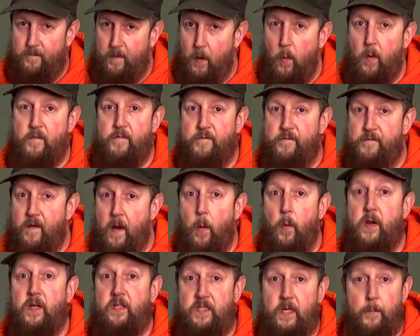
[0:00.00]
Very,
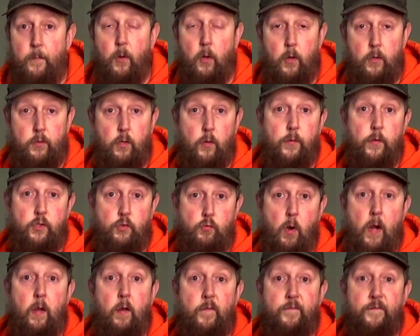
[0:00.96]
very similar to the
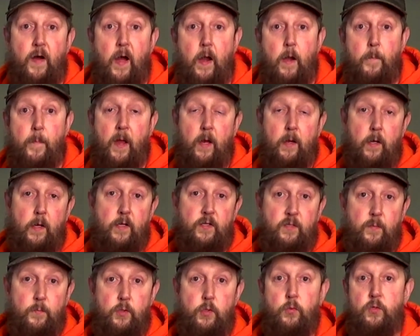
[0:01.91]
striker fire
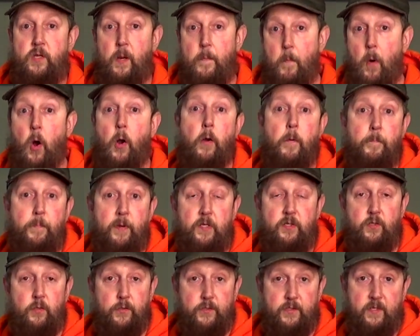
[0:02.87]
mechanisms used in modern
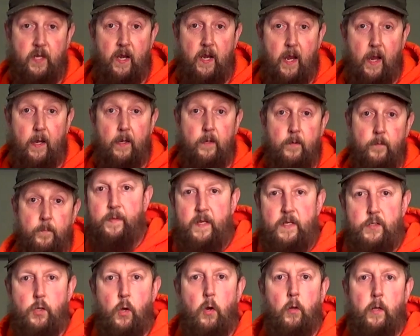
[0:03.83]
pistols today.
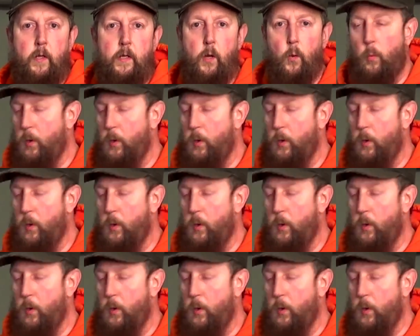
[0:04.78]
These early